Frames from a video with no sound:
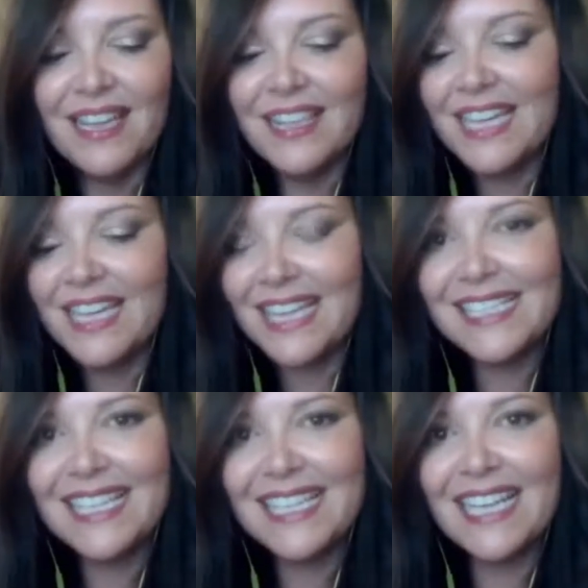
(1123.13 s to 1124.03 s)

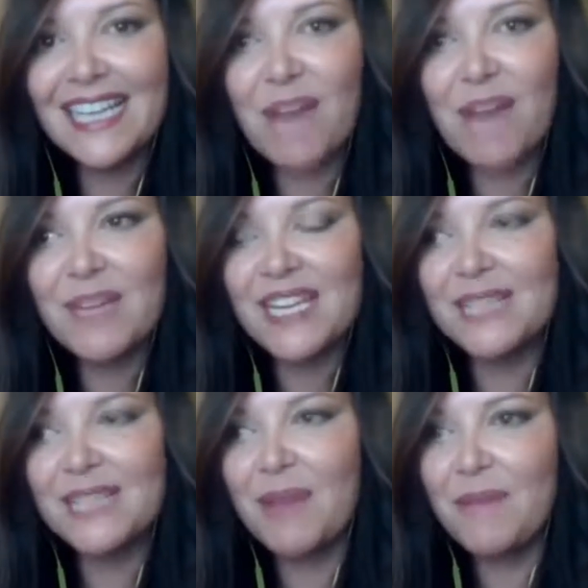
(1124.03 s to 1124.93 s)
next thing that happened
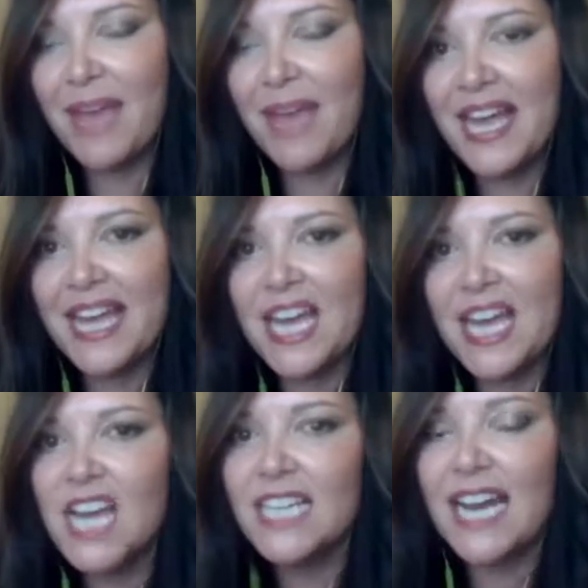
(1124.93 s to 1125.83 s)
is my man
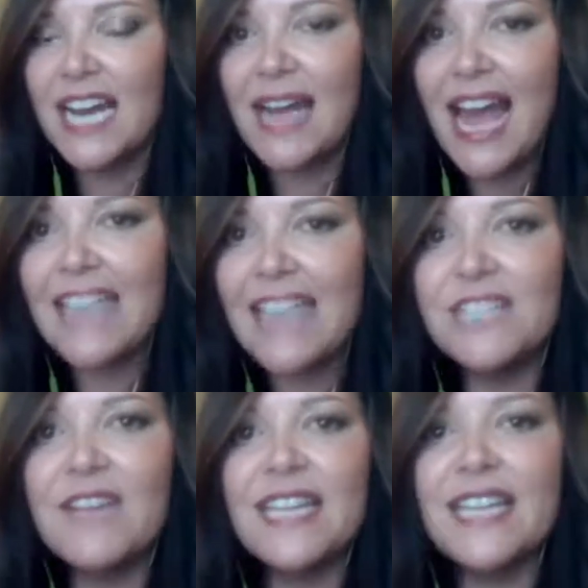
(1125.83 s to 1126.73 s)
got
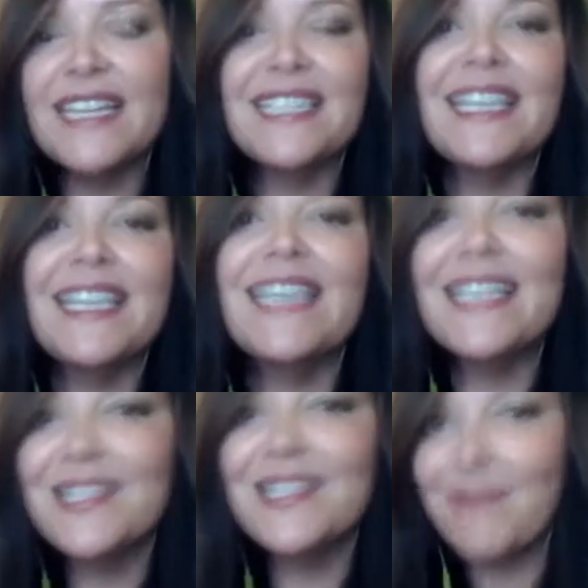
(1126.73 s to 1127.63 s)
activated into
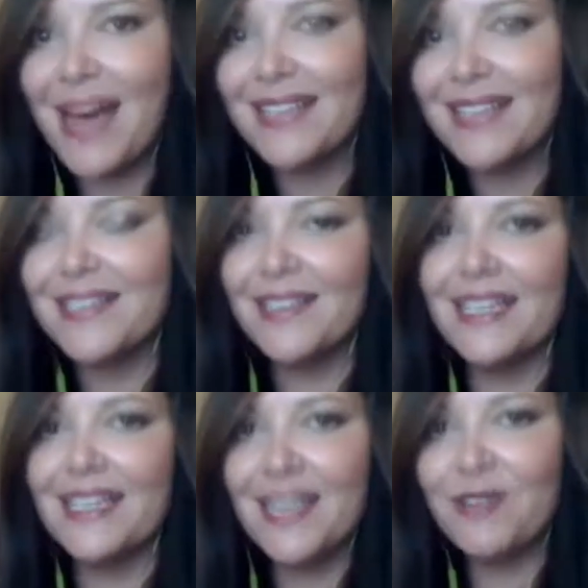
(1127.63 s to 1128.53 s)
his
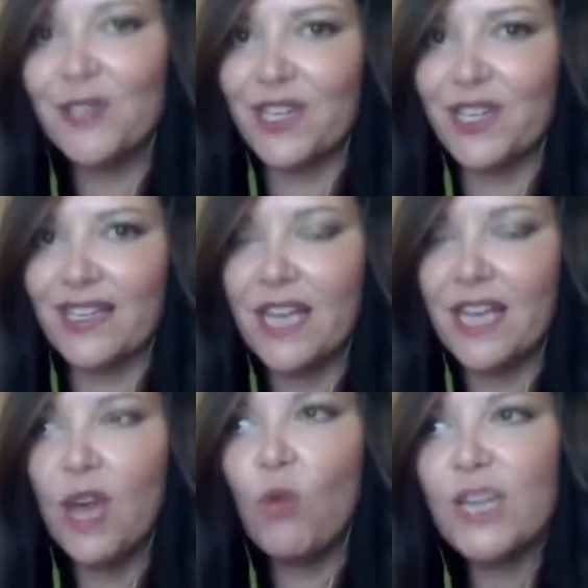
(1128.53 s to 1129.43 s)
masculine energy,
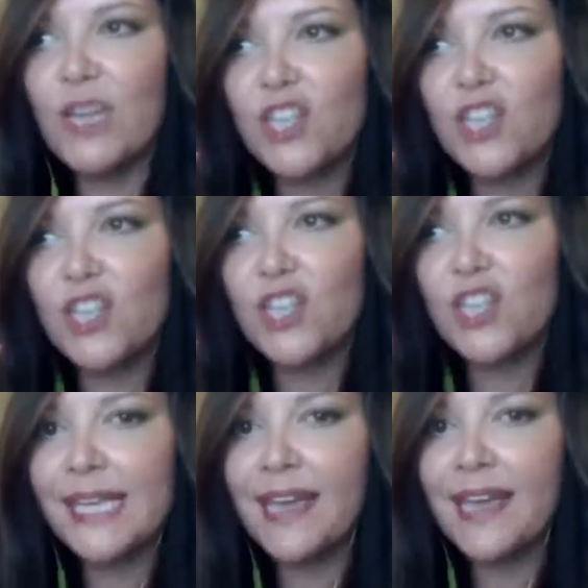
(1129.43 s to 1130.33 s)
which
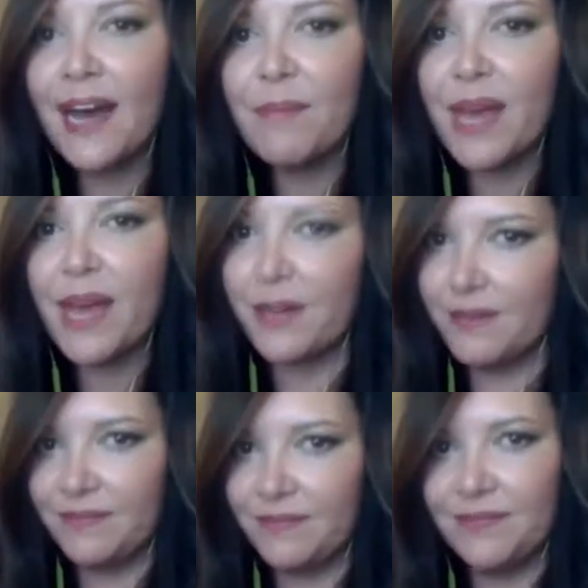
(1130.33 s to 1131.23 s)
only got
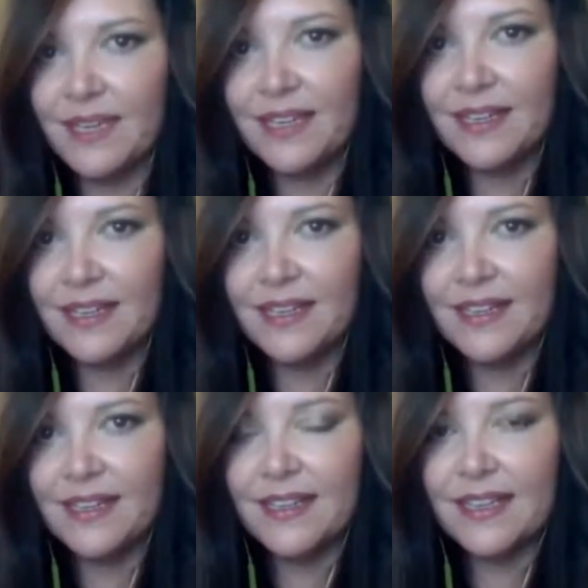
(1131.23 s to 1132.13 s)
better.
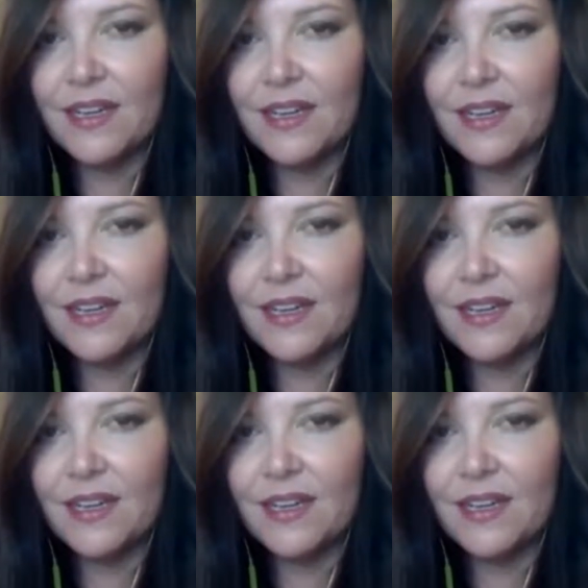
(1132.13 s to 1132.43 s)
It